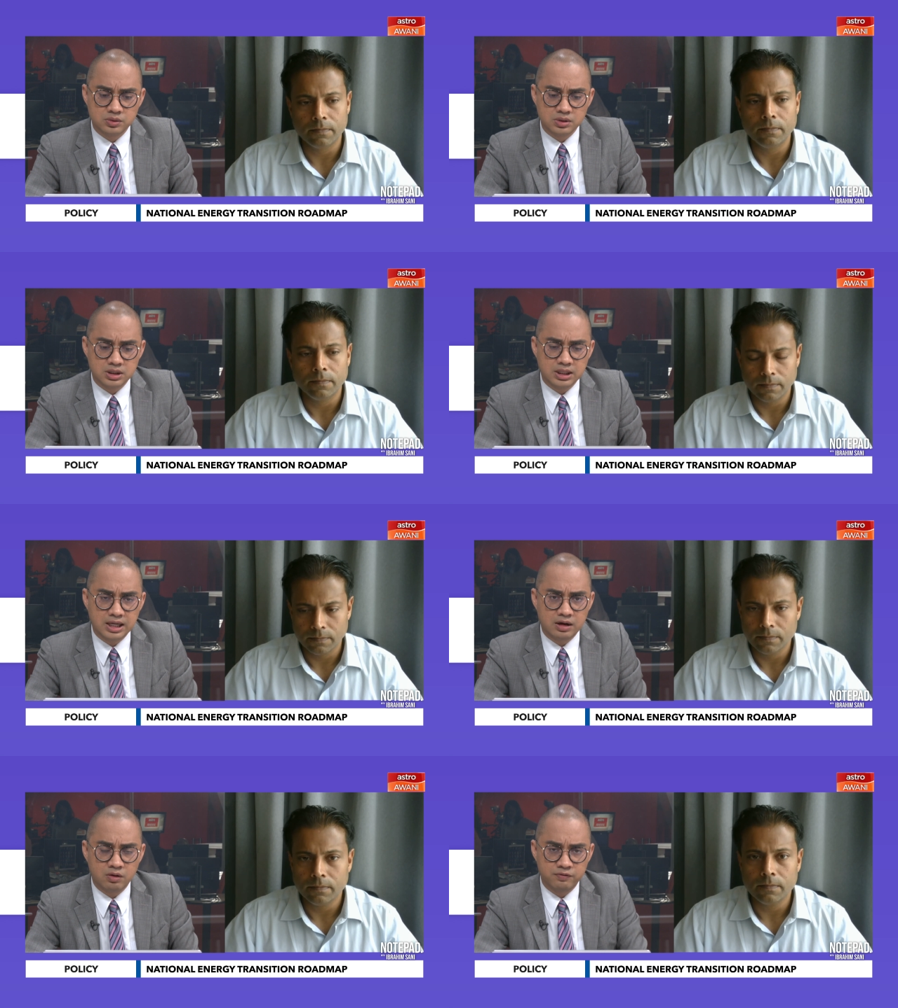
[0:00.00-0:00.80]
Speaker 1: to
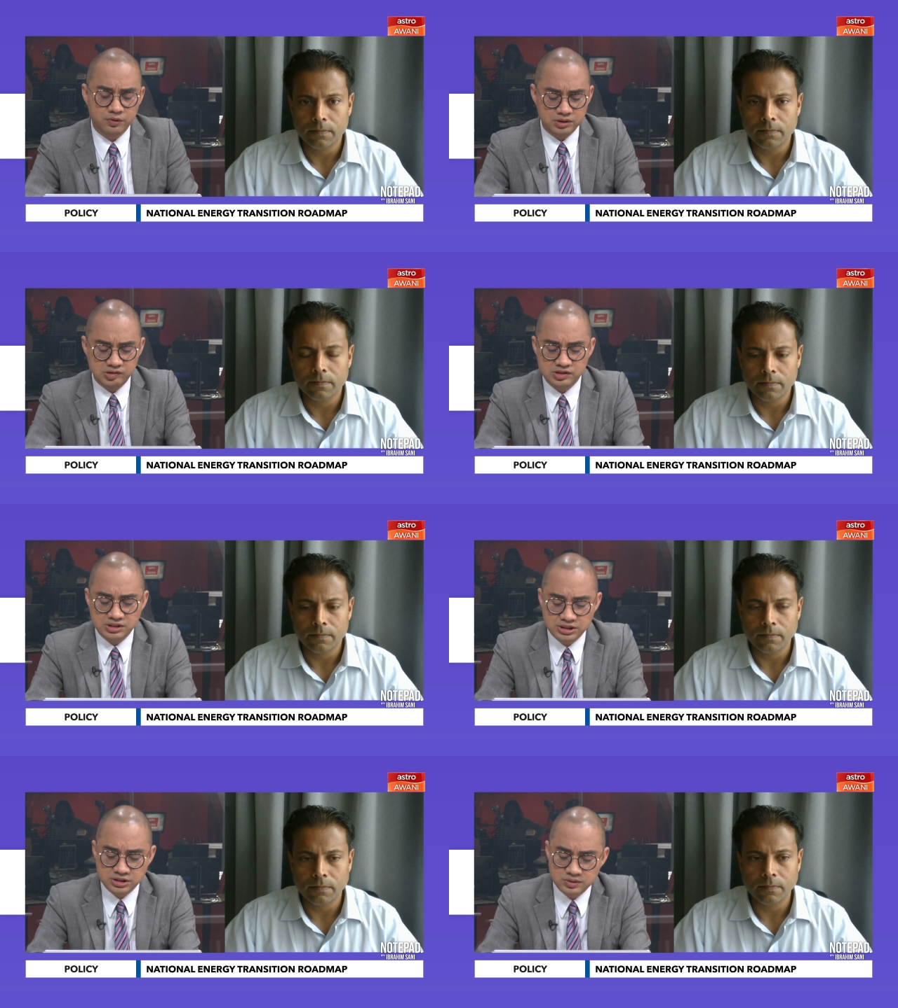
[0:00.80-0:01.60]
allow for these
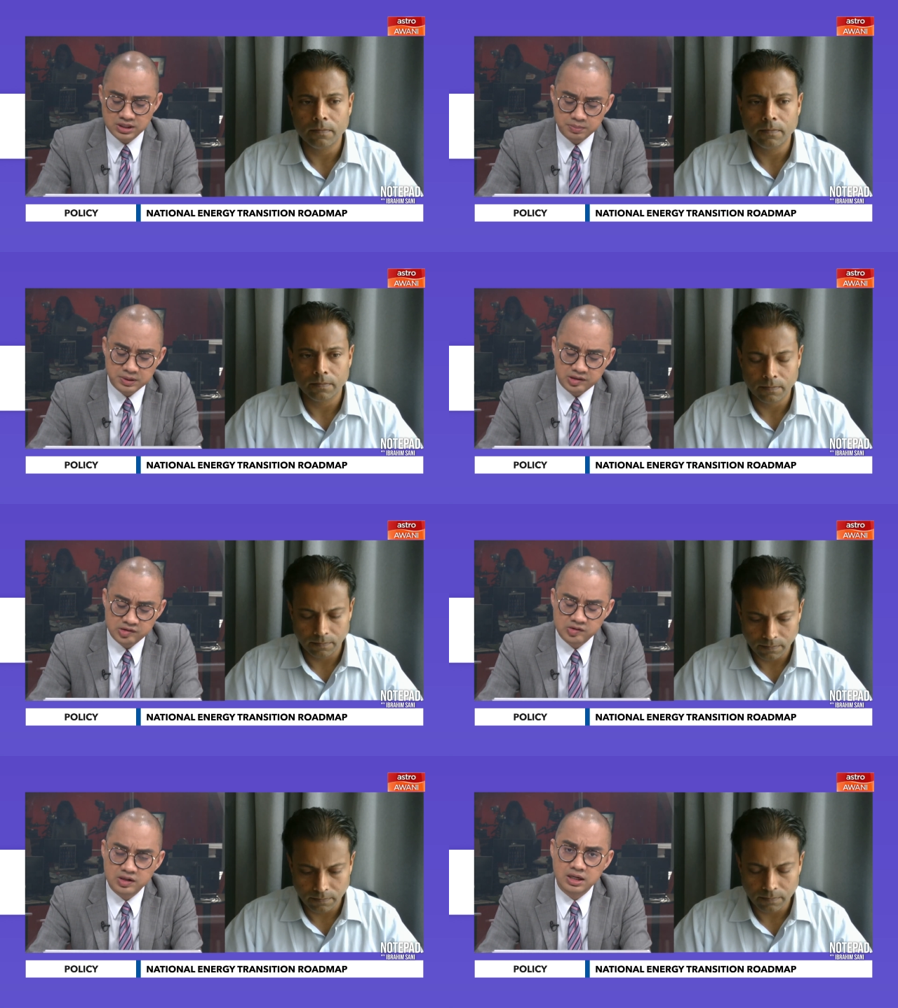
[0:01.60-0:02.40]
transitions to take
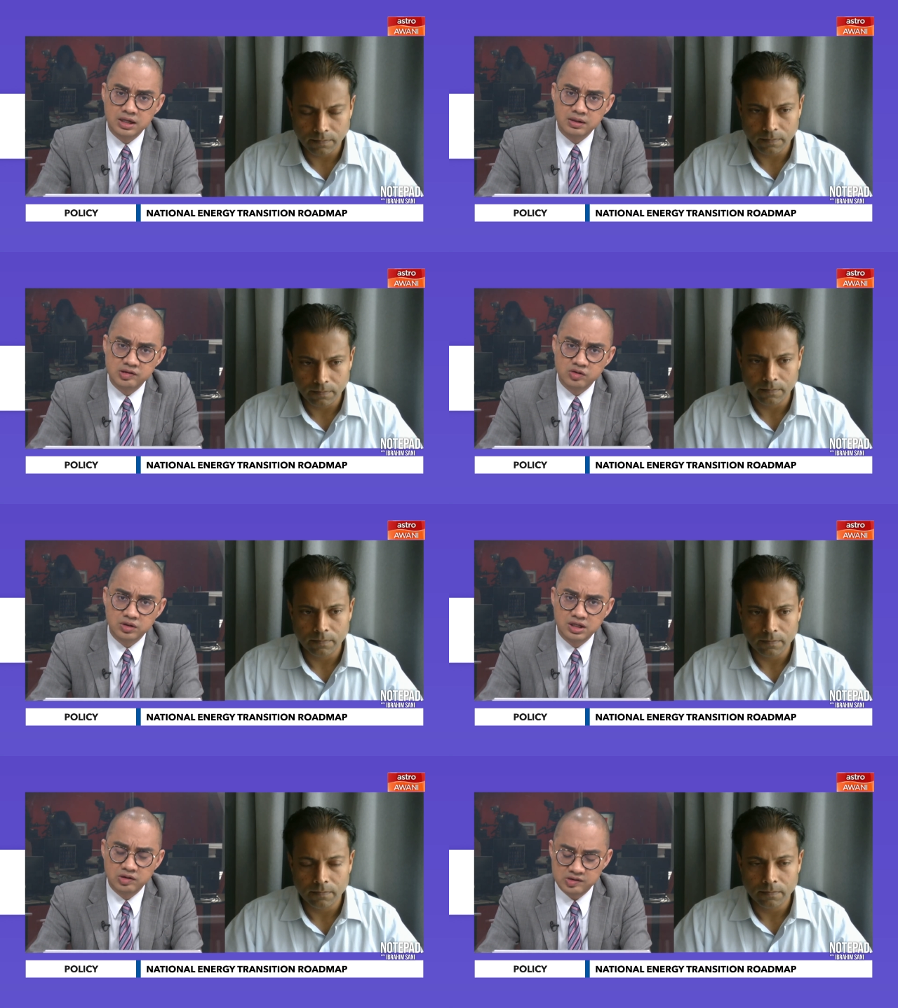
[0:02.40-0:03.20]
place. Uh, let's
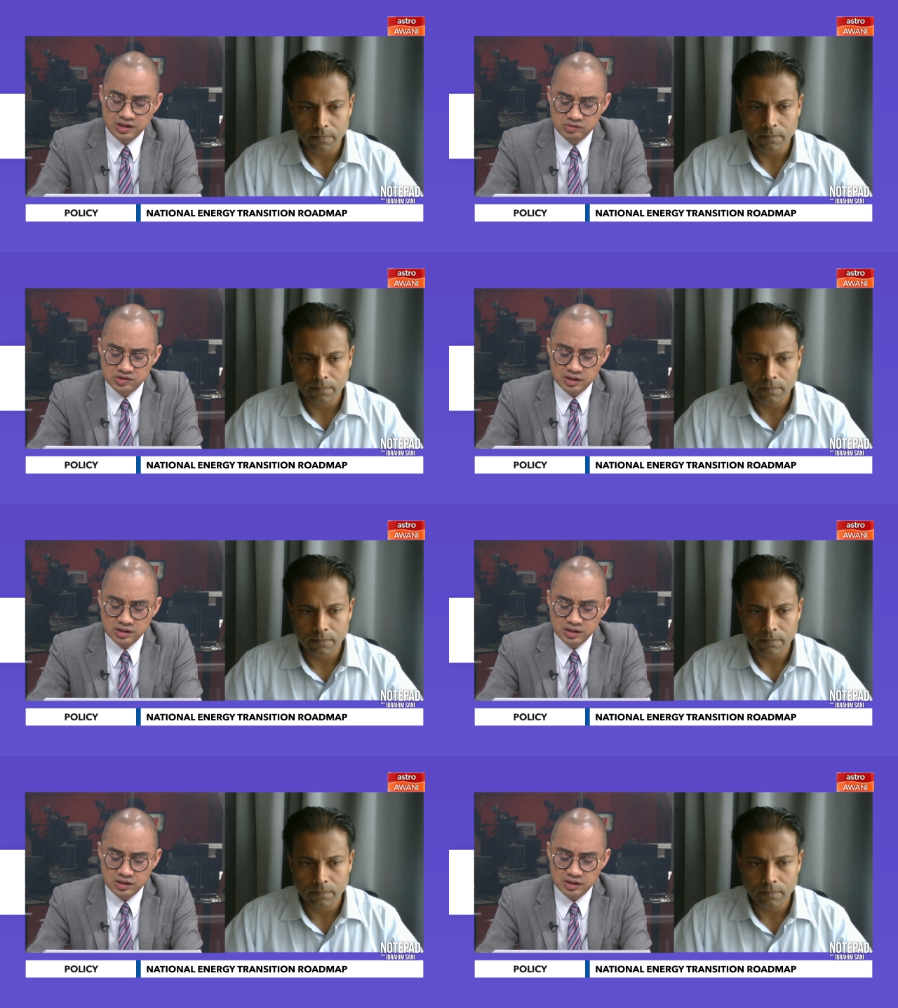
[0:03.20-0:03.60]
not kid ourselves.